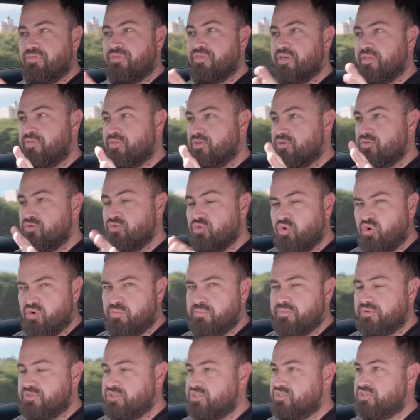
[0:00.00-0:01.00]
then the
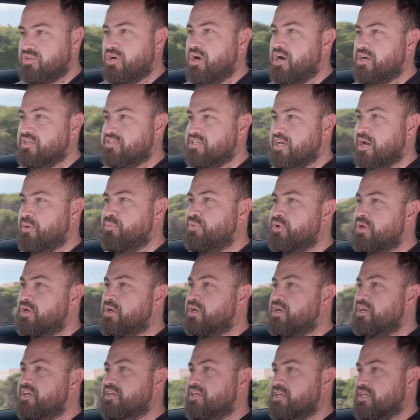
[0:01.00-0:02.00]
normal startup
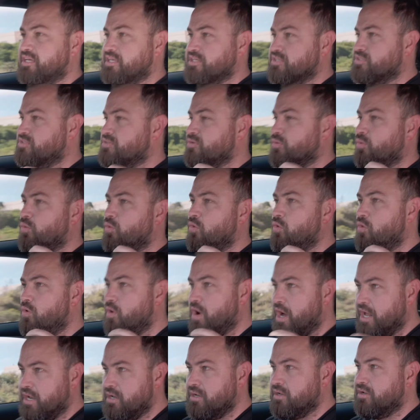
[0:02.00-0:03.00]
is
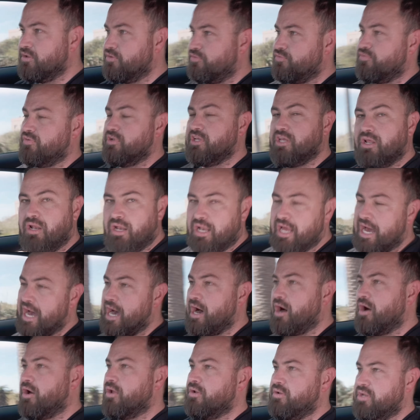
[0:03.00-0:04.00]
wonderfully
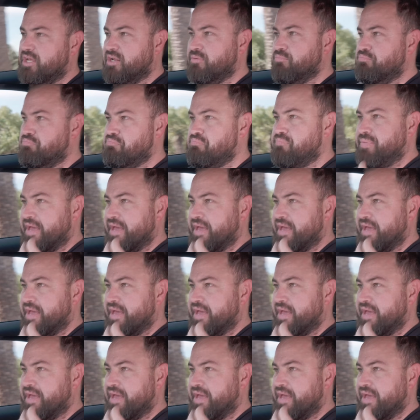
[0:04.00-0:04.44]
loud and